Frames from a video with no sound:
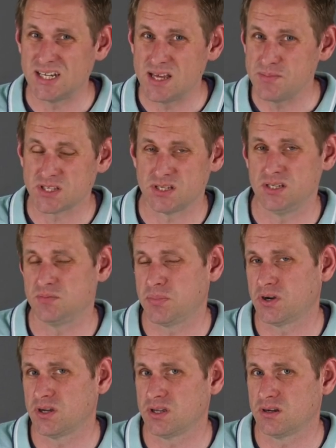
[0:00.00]
limited
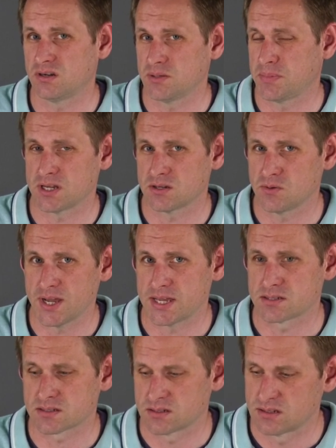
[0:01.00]
by iPad
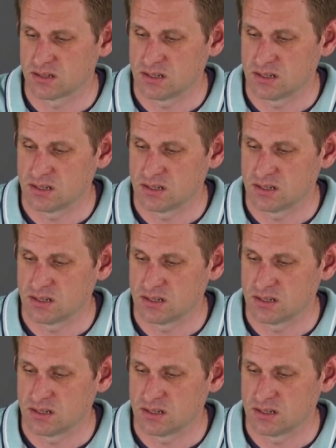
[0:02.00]
OS.